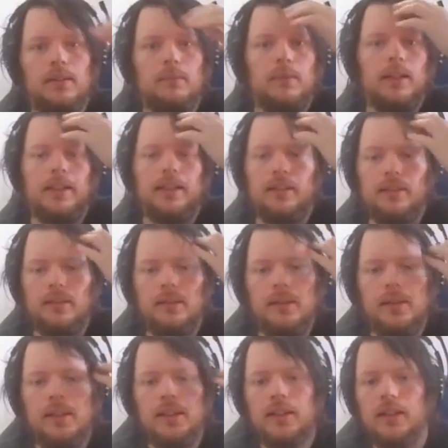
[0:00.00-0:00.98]
But,
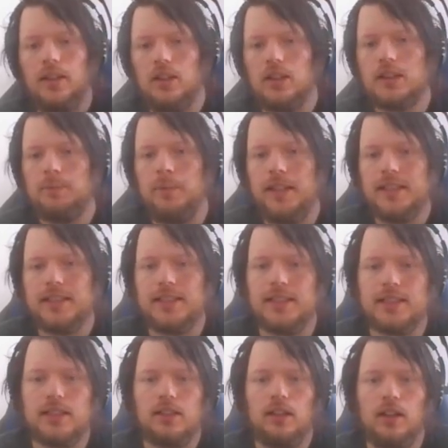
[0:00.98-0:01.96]
goes Beast,
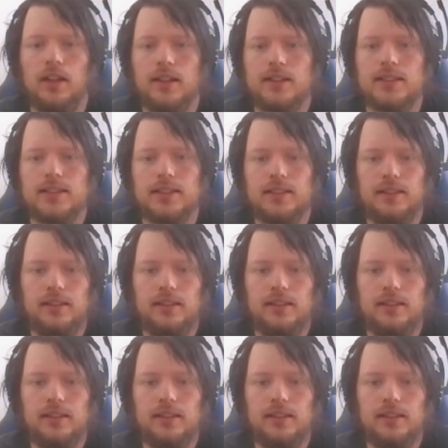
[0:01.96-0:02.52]
discards.